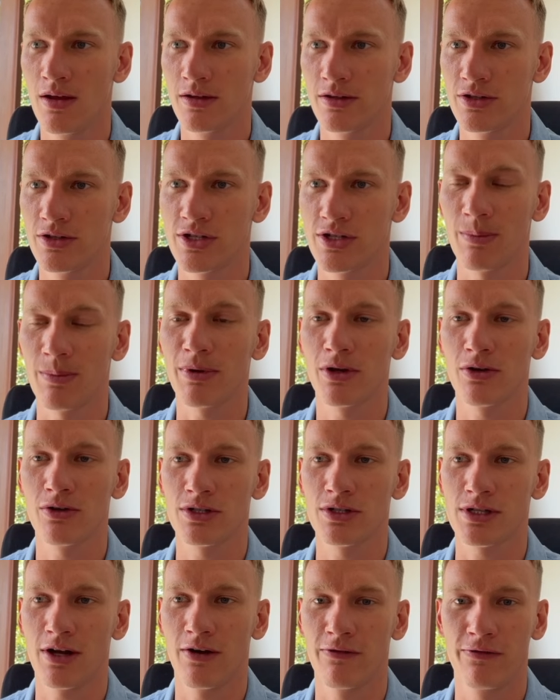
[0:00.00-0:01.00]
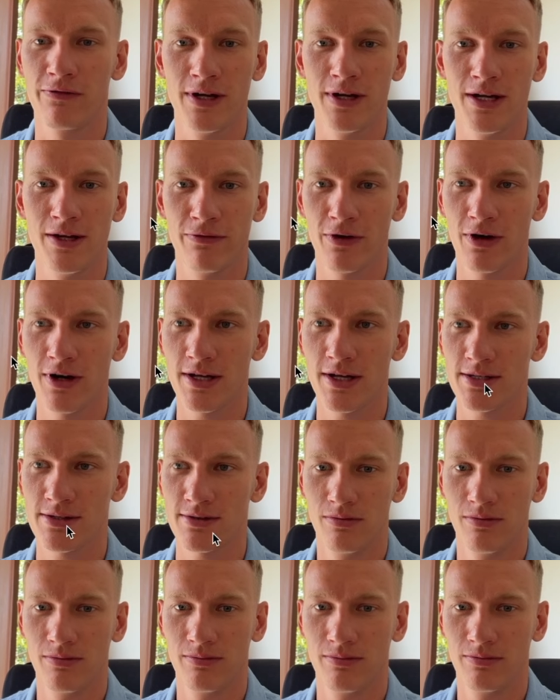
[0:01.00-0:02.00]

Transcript: The shipping costs are free for us.